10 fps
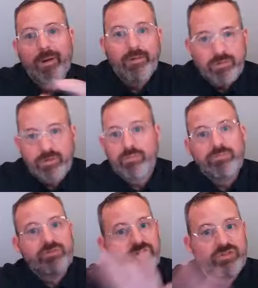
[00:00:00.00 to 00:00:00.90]
So
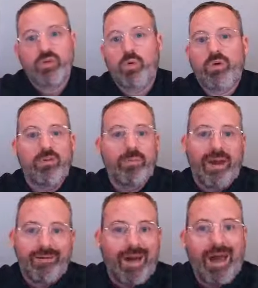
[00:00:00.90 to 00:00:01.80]
just as a quick
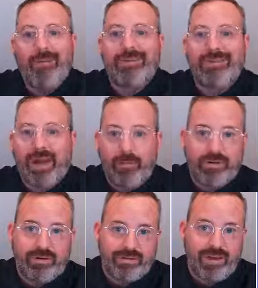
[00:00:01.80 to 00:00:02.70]
reminder how this
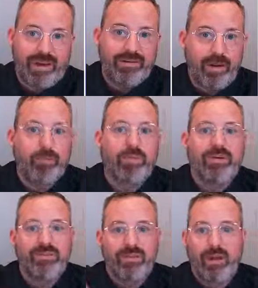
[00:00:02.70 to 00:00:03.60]
guidebook design template
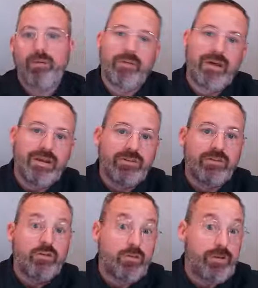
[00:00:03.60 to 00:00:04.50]
is there. It is a
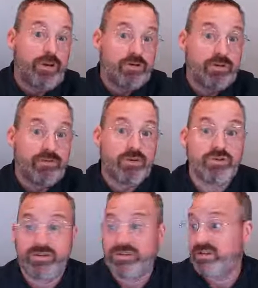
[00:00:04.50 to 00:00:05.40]
new feature in
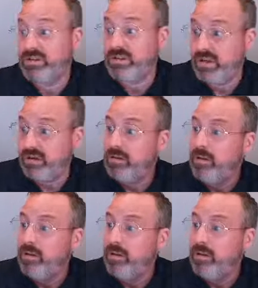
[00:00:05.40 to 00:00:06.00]
version 16.